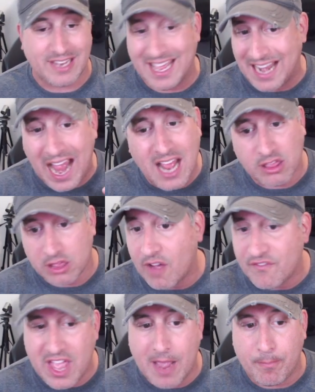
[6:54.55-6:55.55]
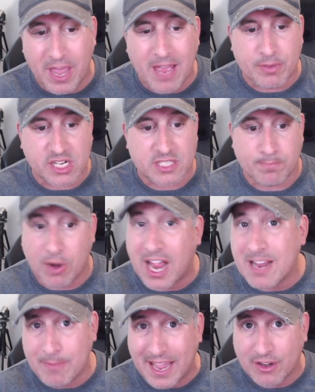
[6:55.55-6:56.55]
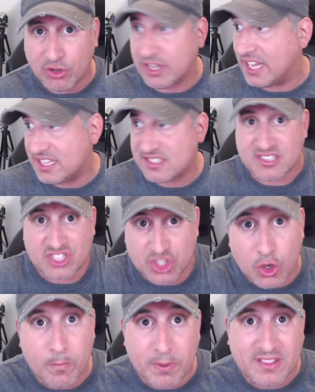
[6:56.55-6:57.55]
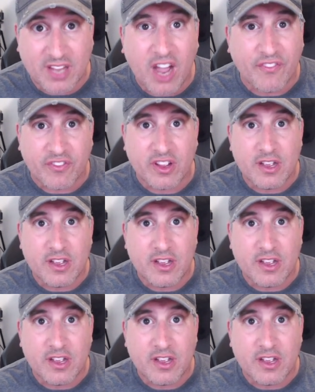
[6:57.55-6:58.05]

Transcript: And I love that bet because Brian Battle is stupid tough.